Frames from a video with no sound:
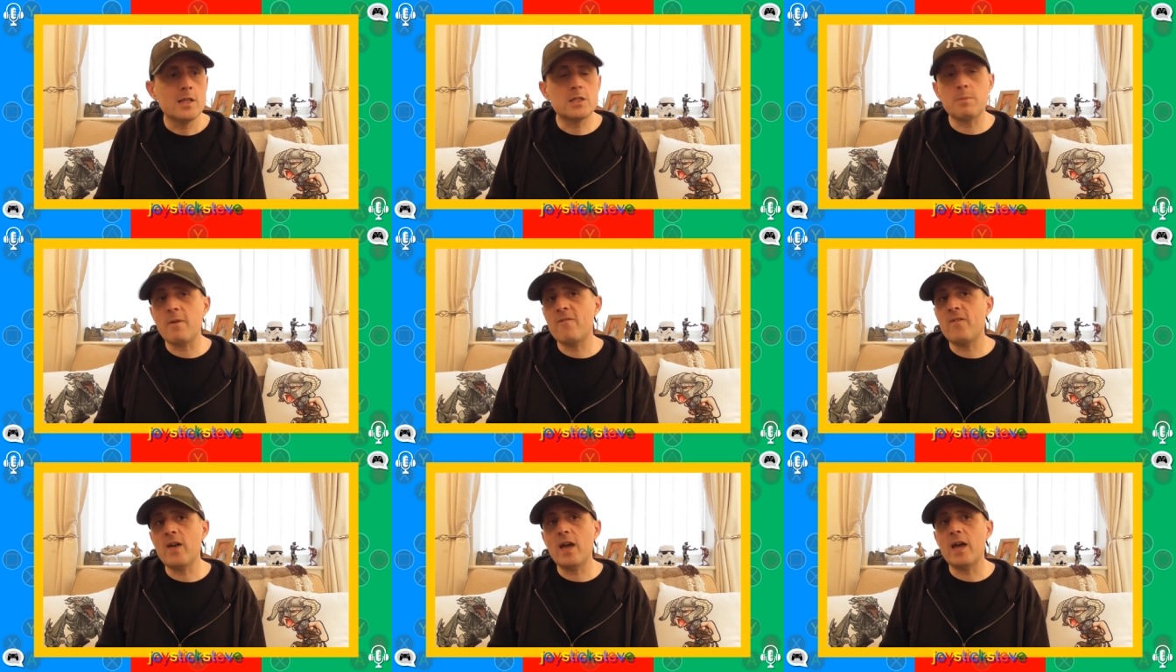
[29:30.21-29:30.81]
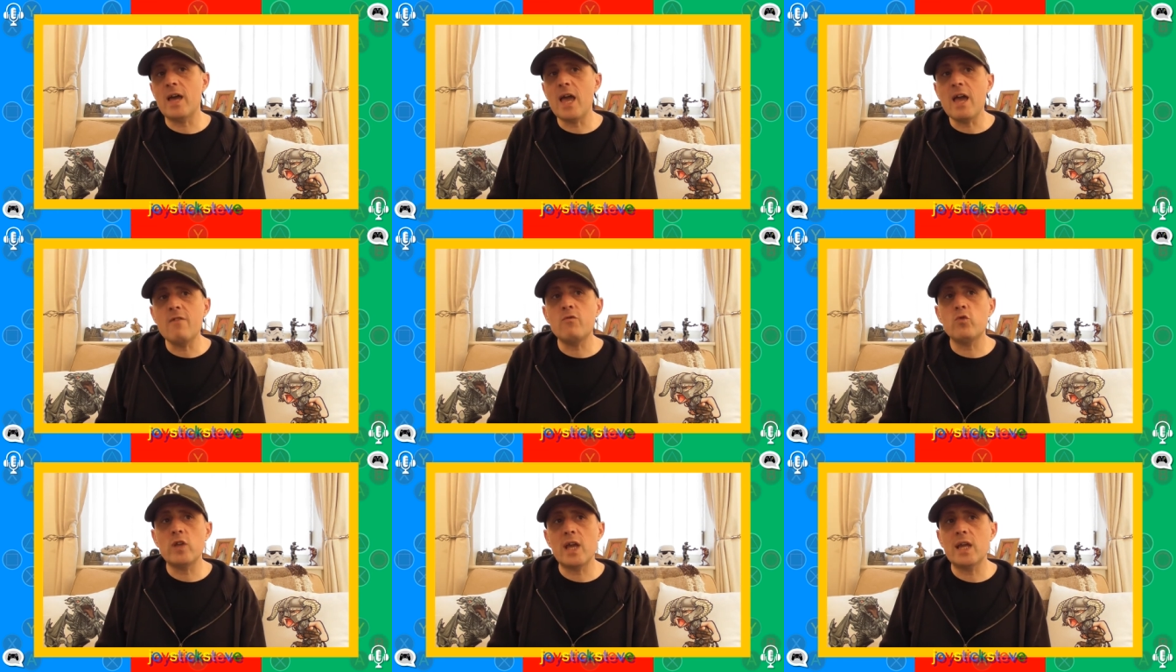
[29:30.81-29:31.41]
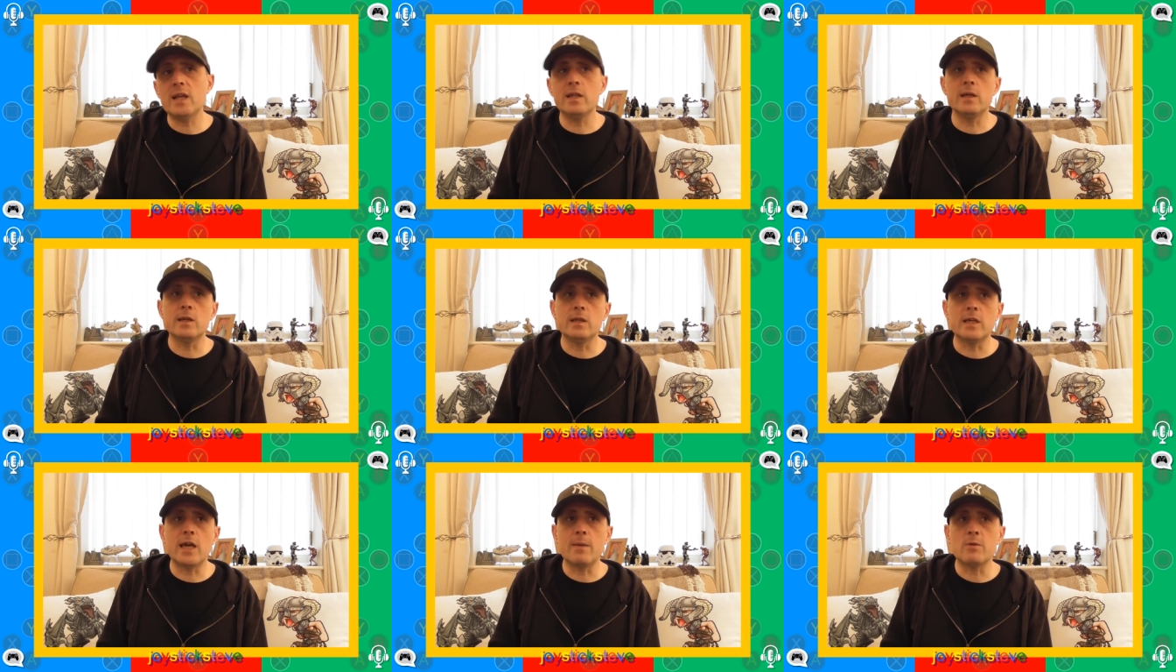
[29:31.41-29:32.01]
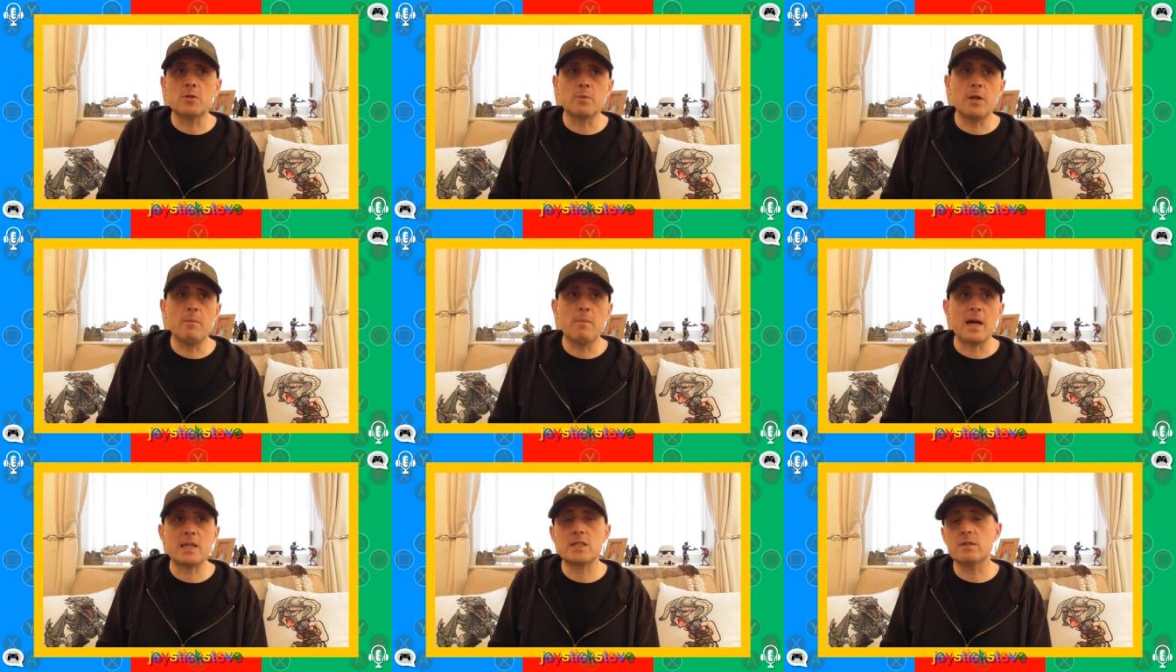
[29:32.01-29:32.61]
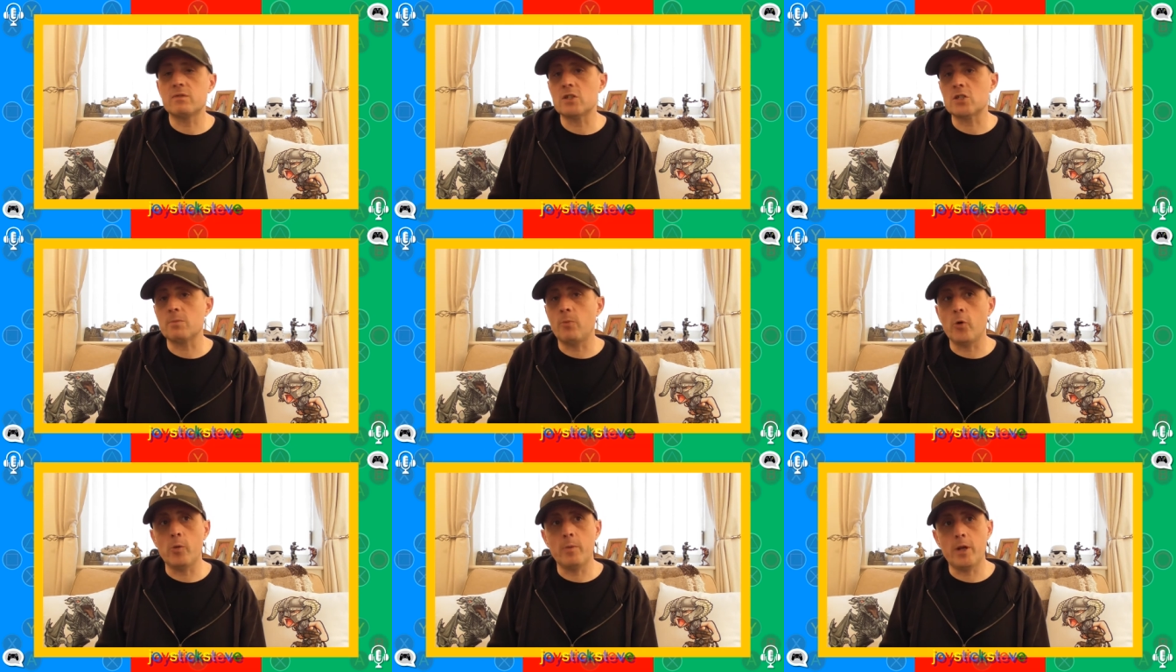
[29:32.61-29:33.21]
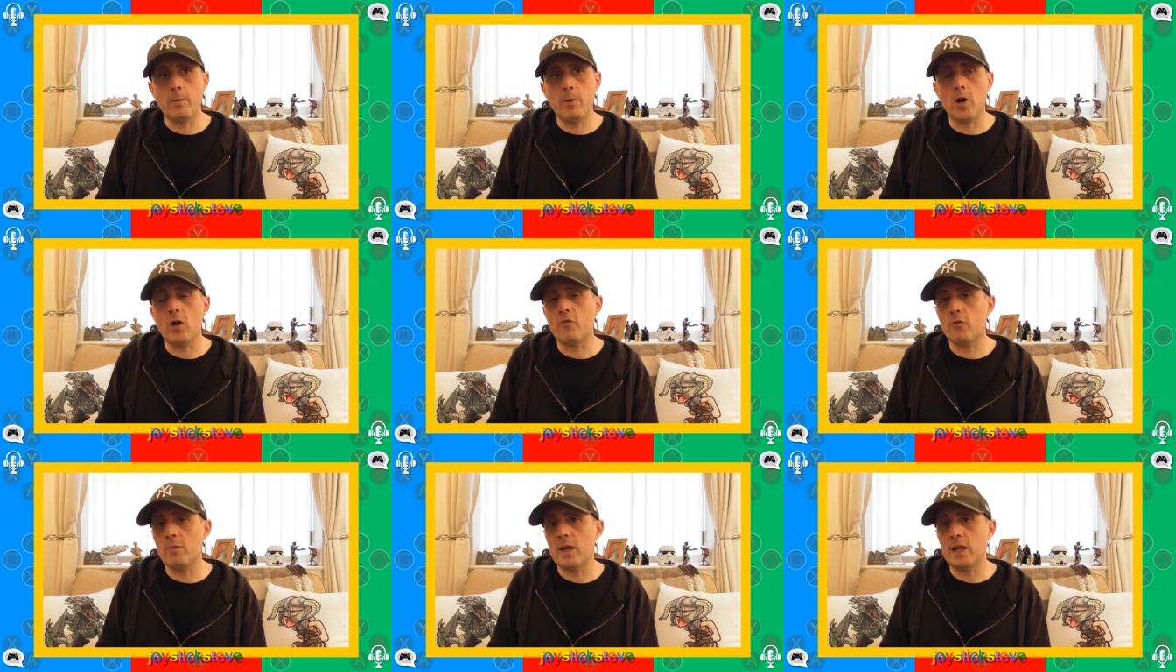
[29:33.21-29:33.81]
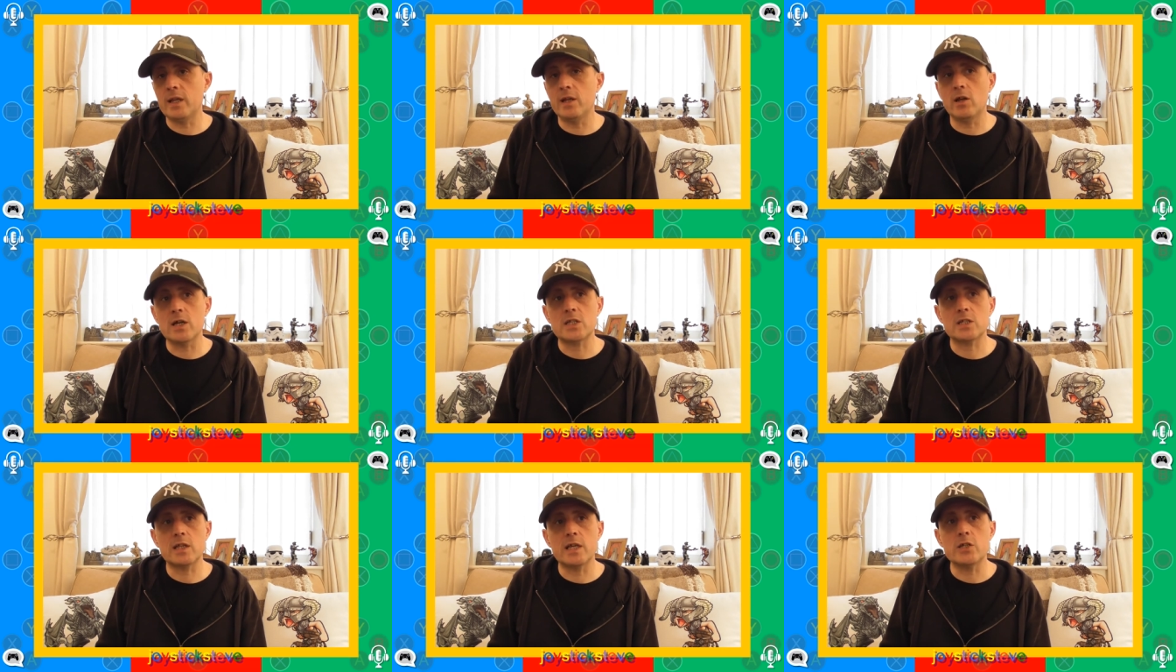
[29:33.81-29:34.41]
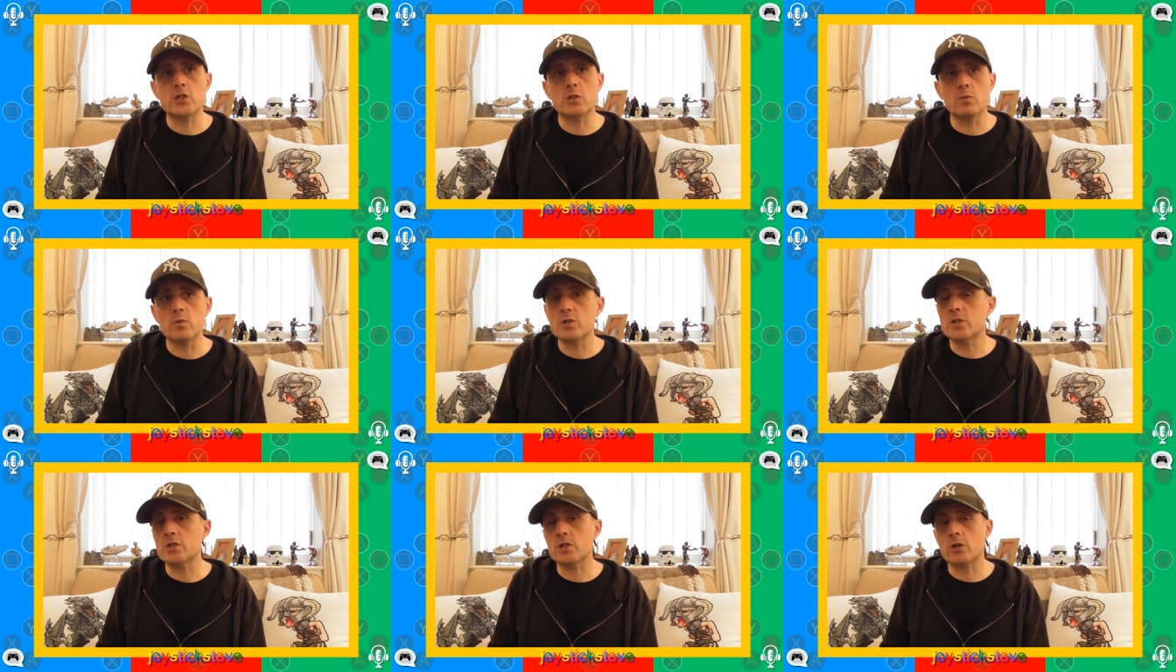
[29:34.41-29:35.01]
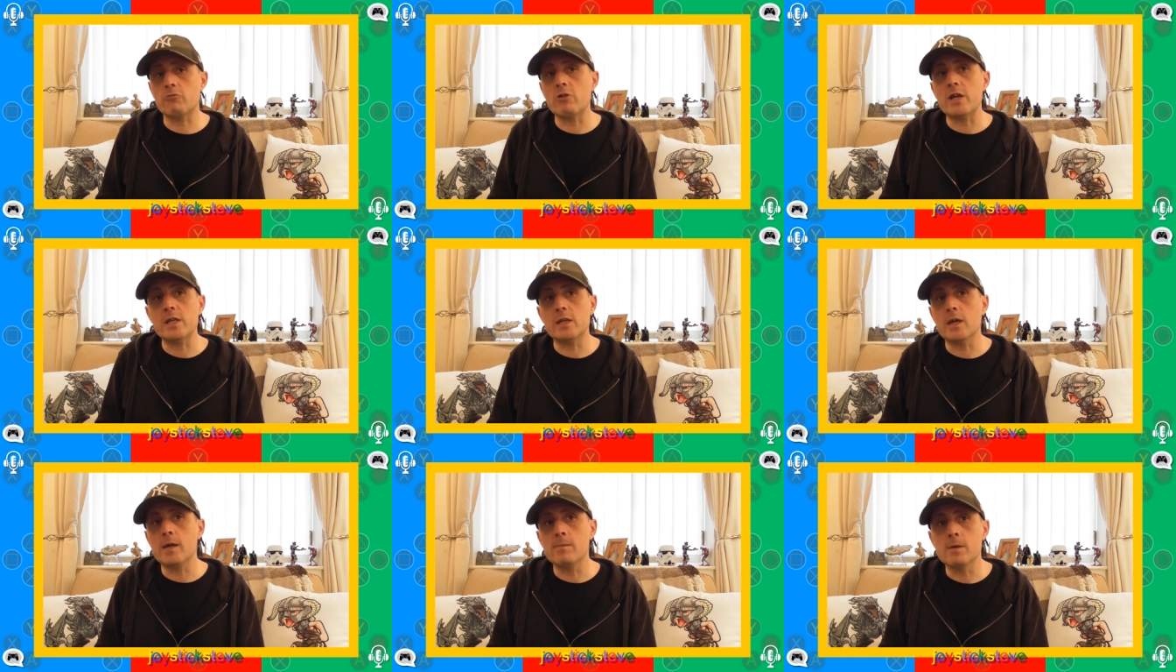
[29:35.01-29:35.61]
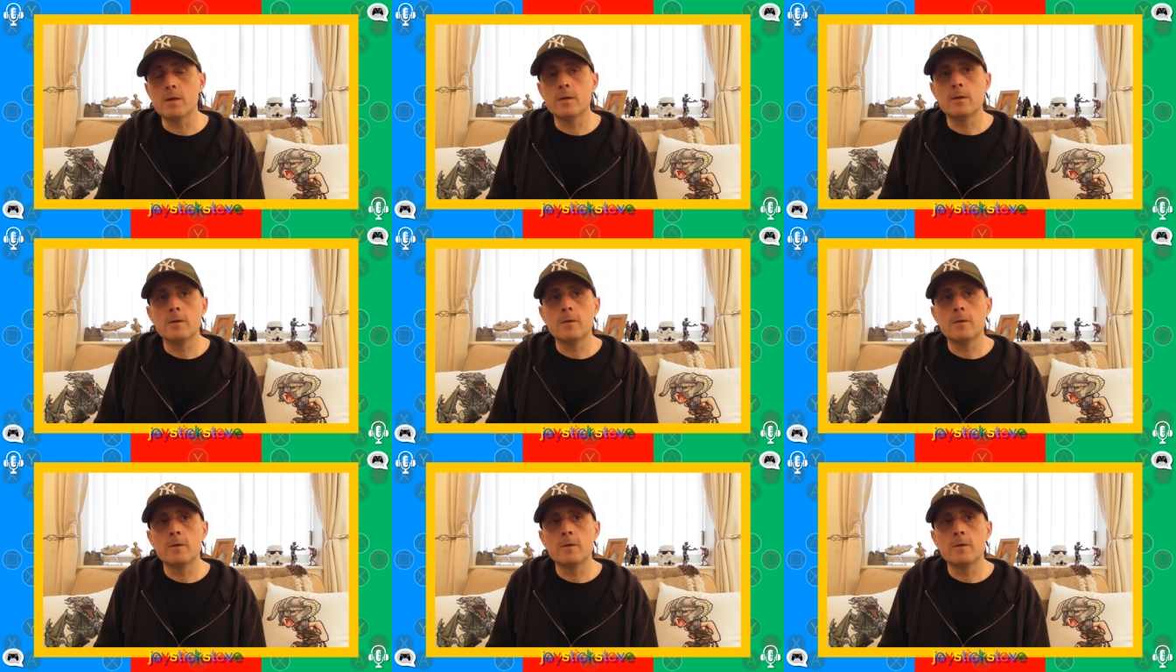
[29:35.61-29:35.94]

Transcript: to be fair every alien game has been a massive disappointment apart from Alien Isolation which is a great game